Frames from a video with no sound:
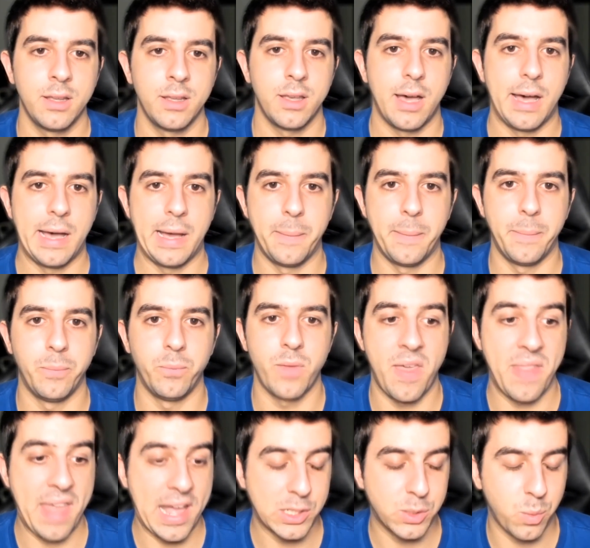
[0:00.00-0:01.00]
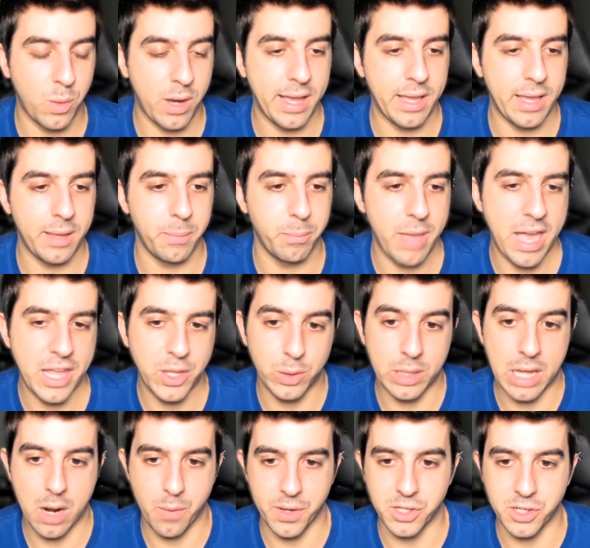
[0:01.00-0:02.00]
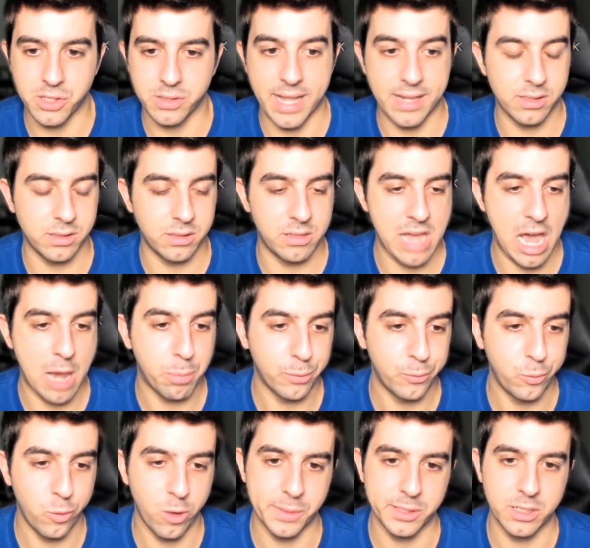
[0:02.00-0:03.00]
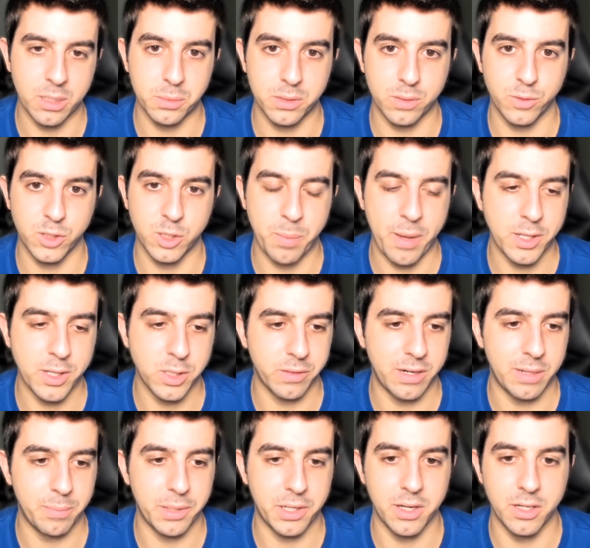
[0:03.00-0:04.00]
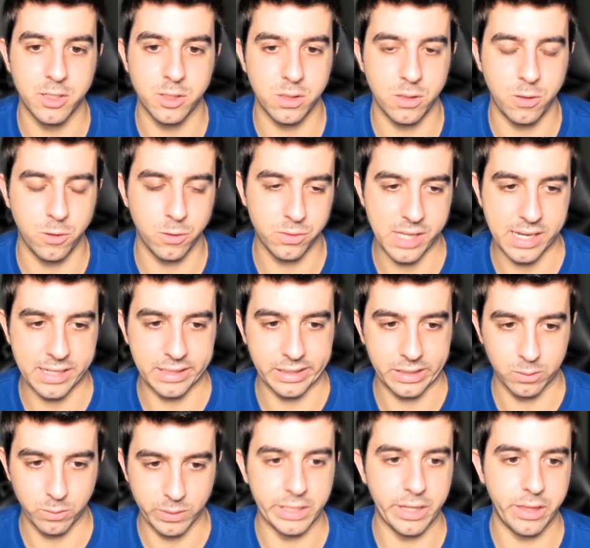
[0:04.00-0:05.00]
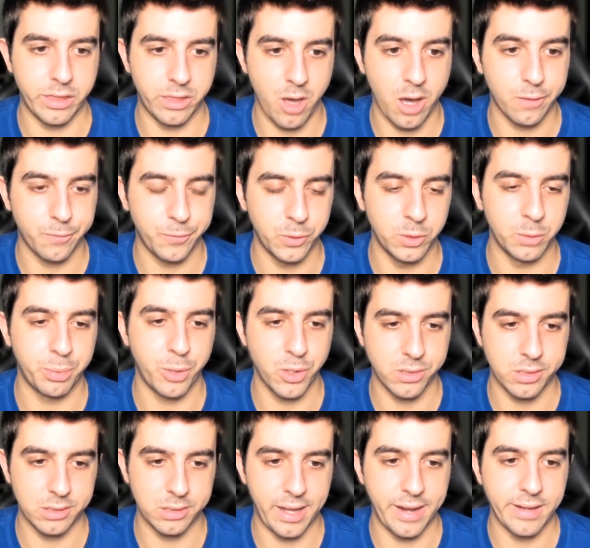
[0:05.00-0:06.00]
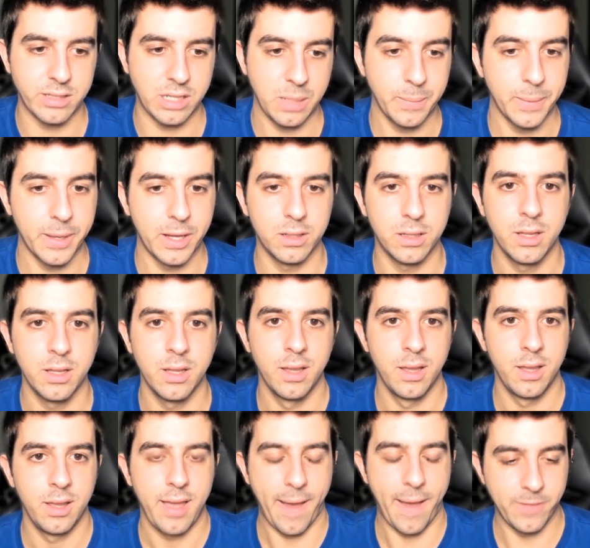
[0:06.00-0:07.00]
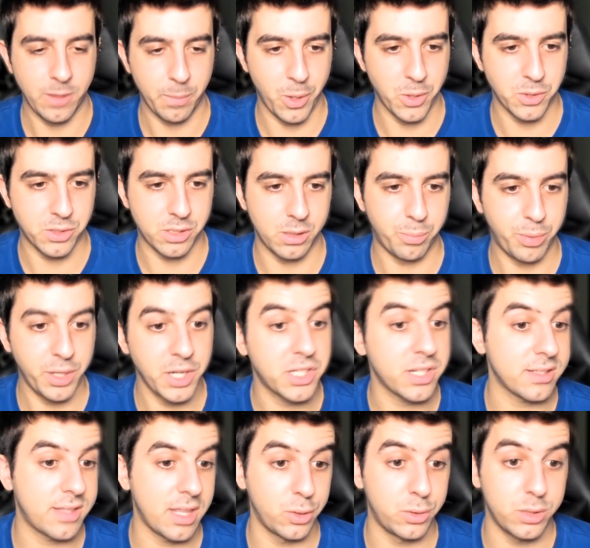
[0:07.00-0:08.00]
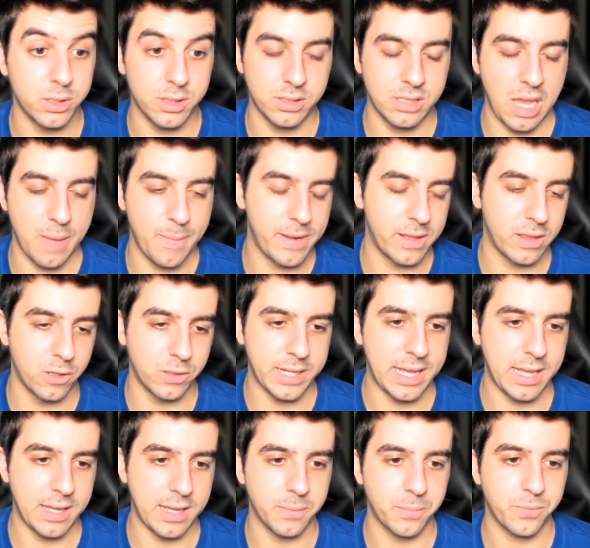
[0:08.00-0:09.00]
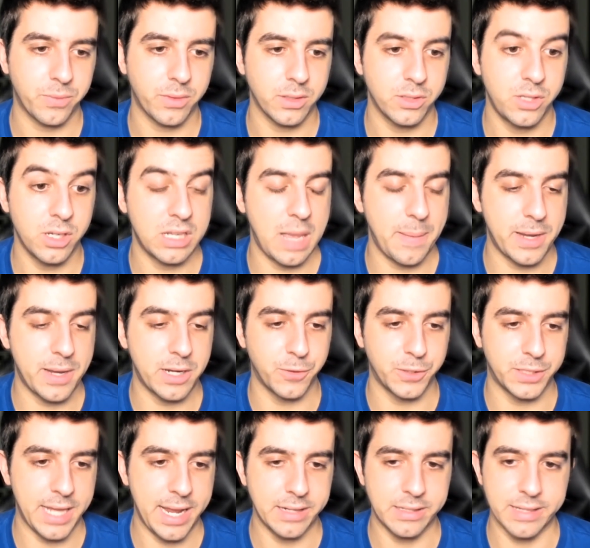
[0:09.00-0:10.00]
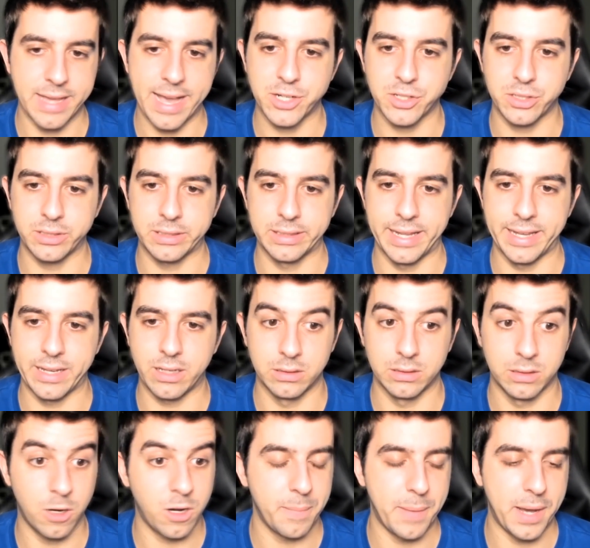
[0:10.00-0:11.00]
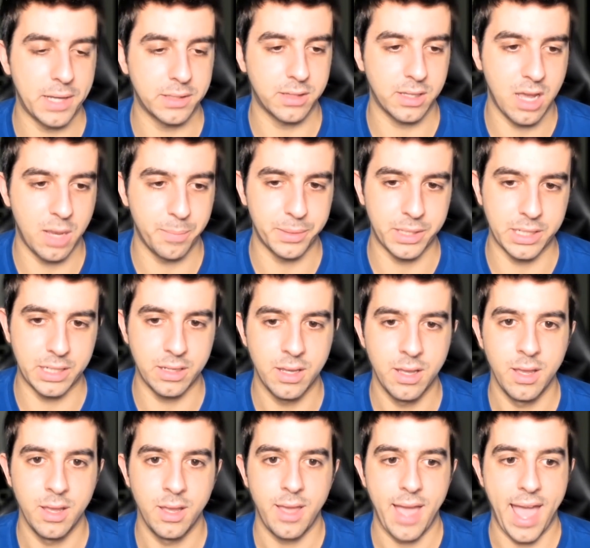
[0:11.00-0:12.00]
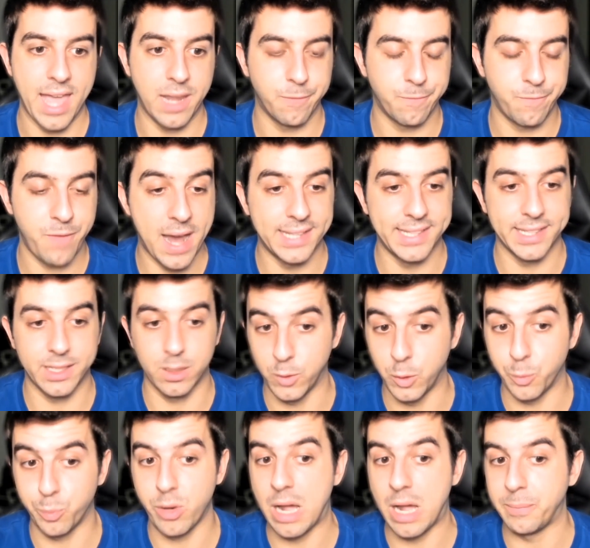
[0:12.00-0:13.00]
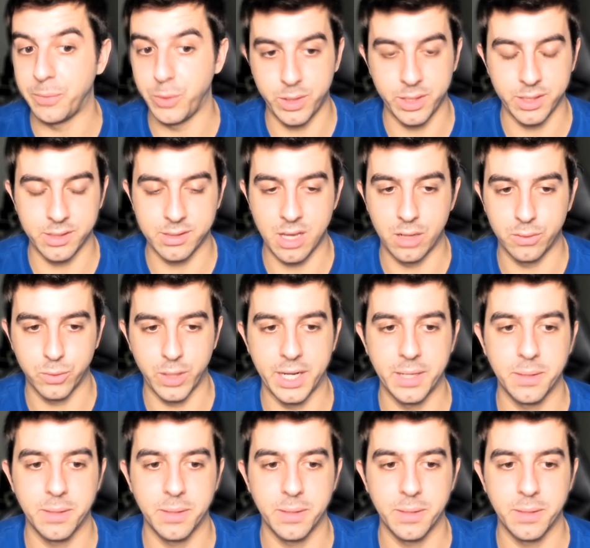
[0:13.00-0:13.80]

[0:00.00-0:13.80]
And that's why manual outreach tends to outperform in terms of response rate, because you're sending like a really thoughtful, personalized email, and the person appreciates that you took time out of your day to actually like learn about the company and find like a real problem you can solve, right?